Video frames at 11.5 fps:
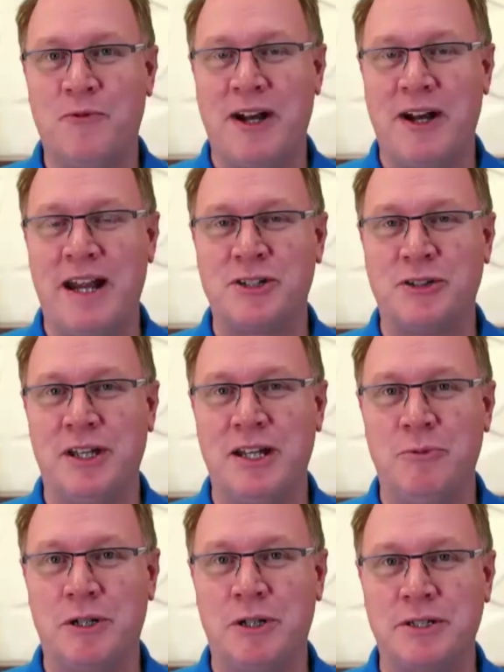financial
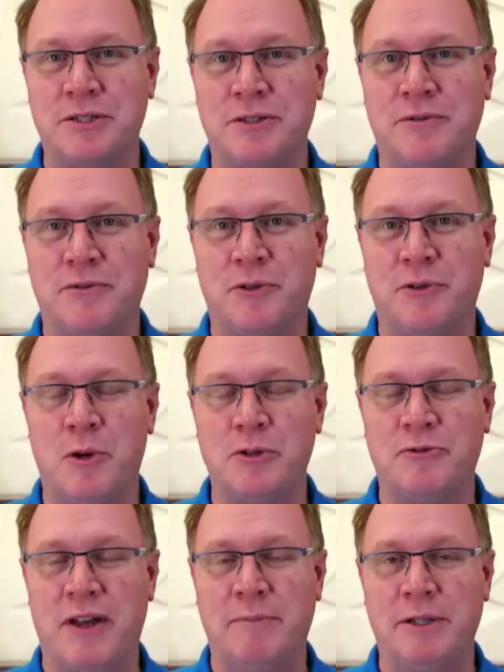aid works for
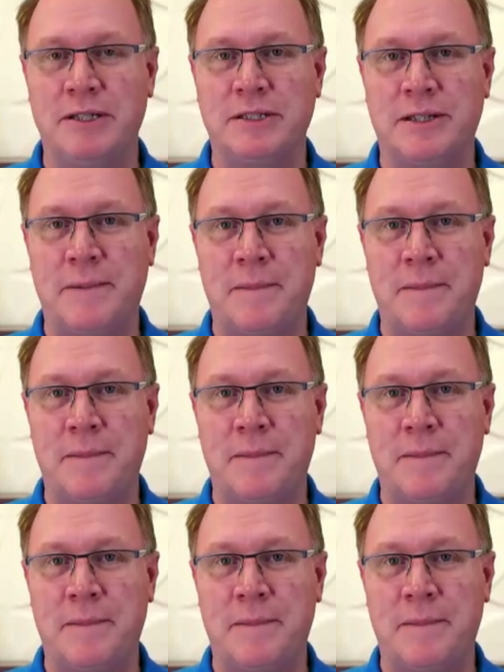most families.